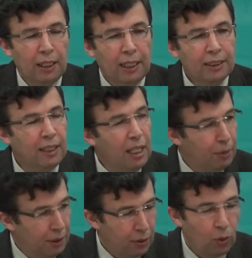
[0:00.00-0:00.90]
his
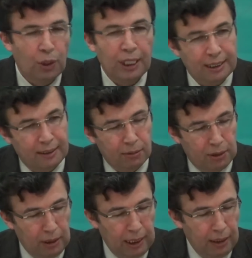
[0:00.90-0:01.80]
neighbor, or
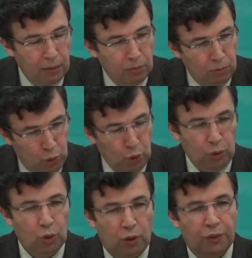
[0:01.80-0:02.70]

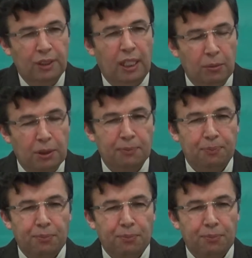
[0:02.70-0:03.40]
Yusuf's neighbor,